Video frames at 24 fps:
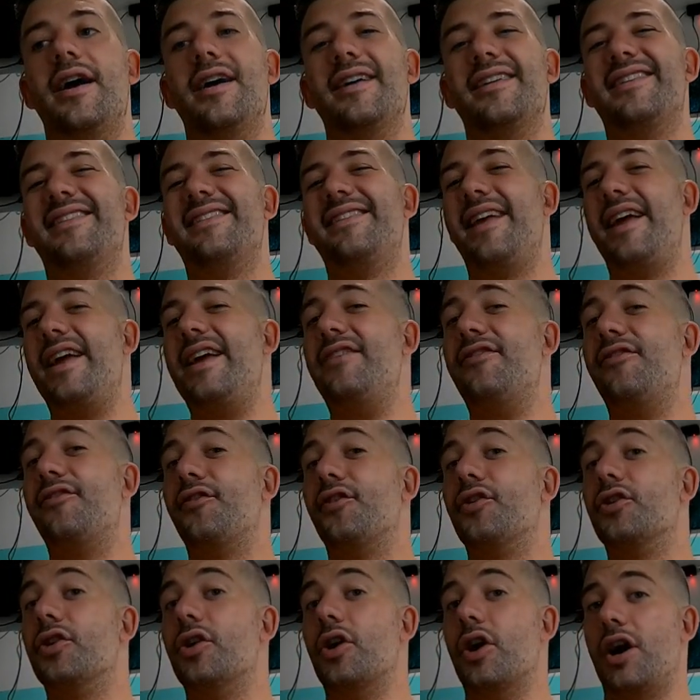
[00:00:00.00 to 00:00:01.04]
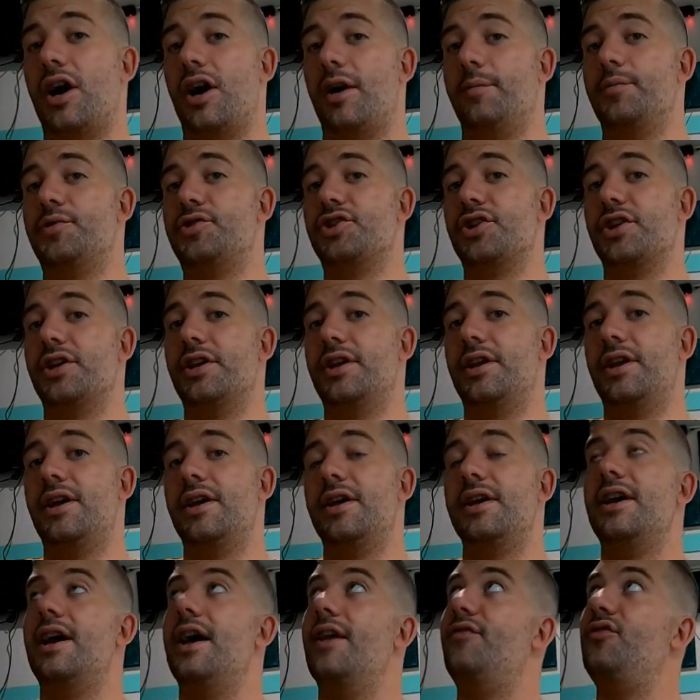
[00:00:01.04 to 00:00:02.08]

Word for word: a safer option